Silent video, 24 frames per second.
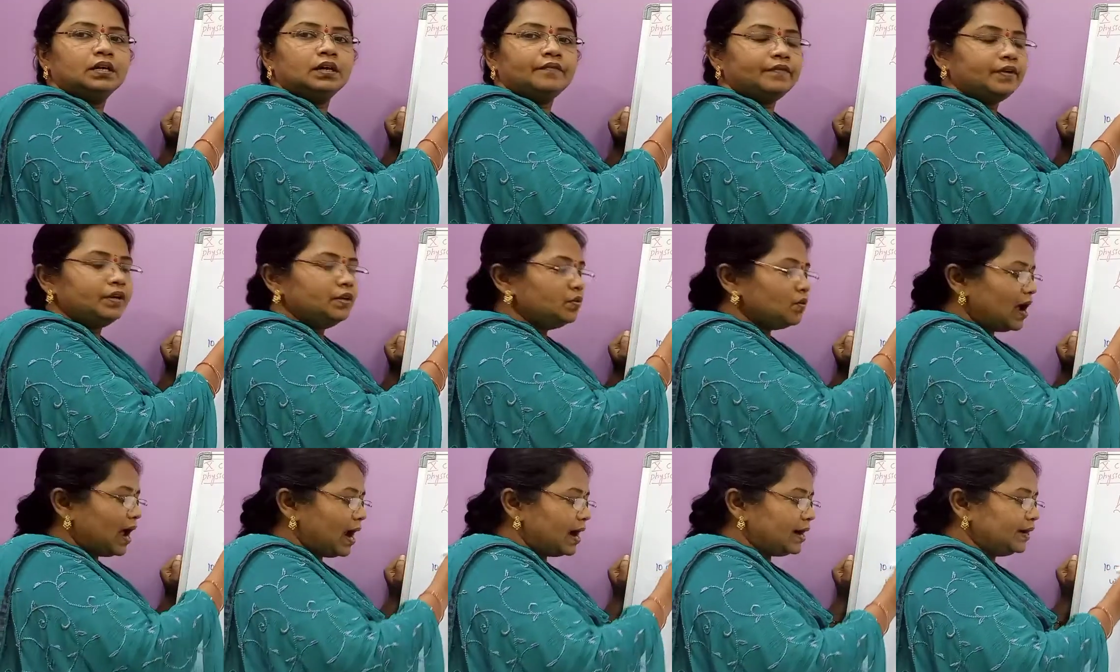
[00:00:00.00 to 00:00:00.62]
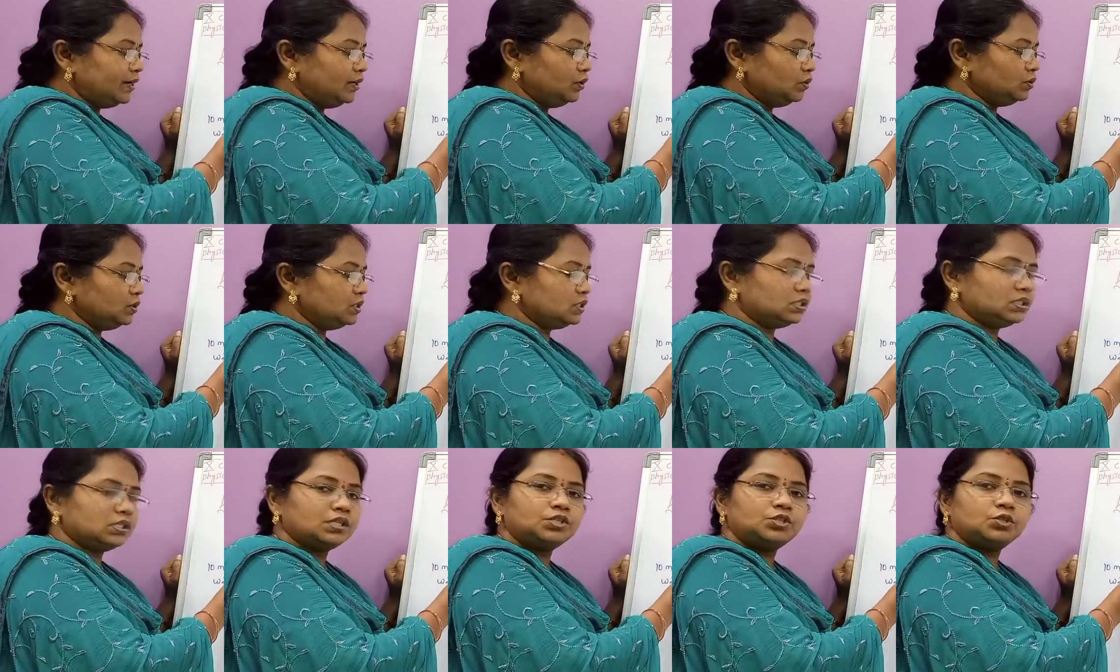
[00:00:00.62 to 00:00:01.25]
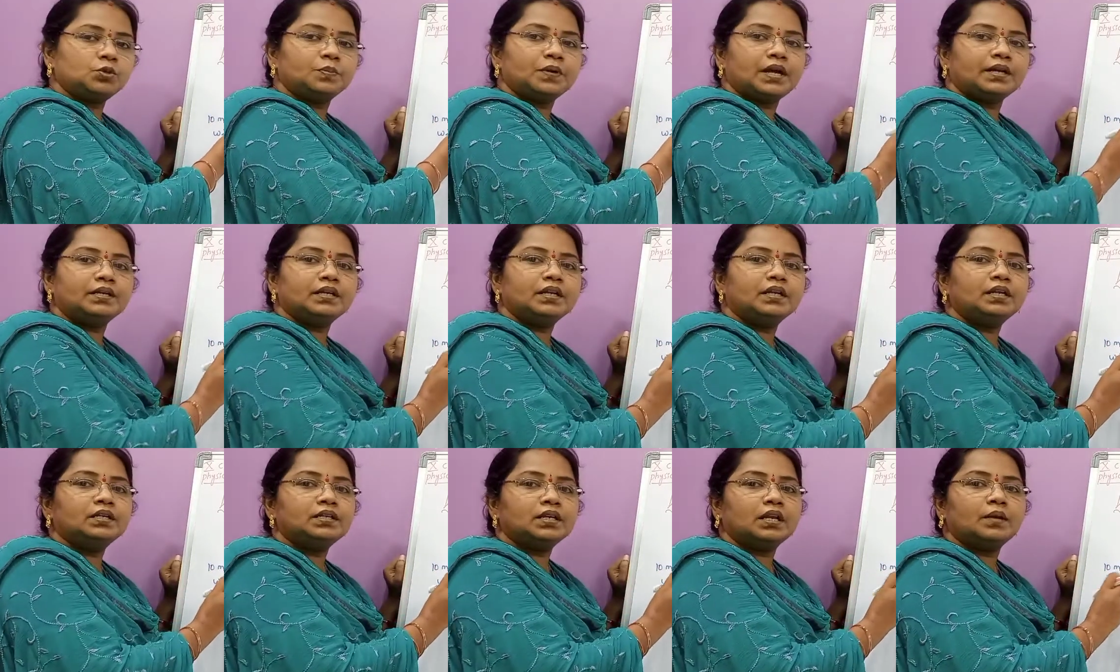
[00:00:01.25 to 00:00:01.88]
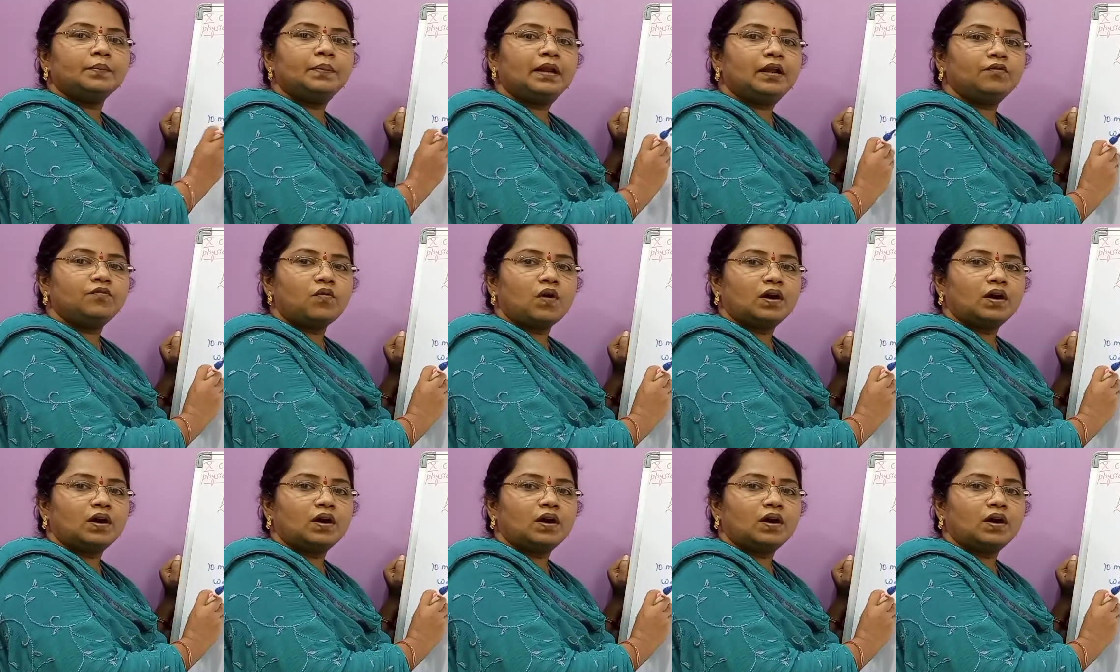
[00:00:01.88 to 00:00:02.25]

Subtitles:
when you add into this test tube containing 10 ml of